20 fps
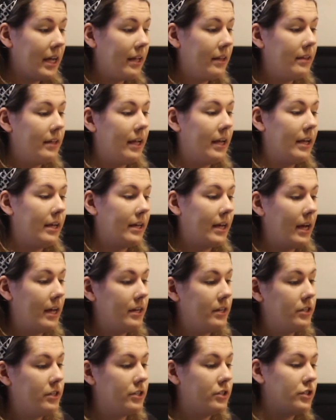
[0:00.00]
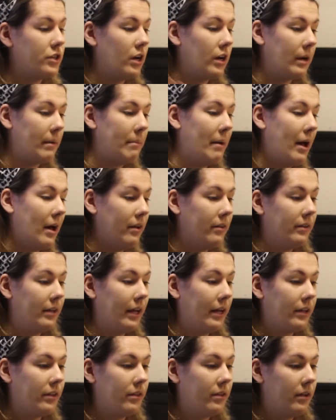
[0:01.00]
and they kind of just talk about,
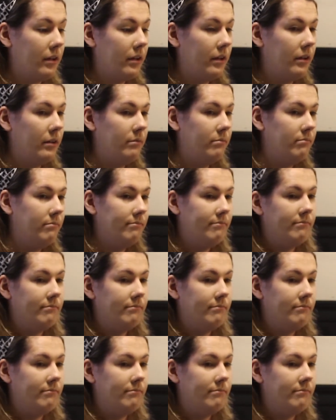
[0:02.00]
like, the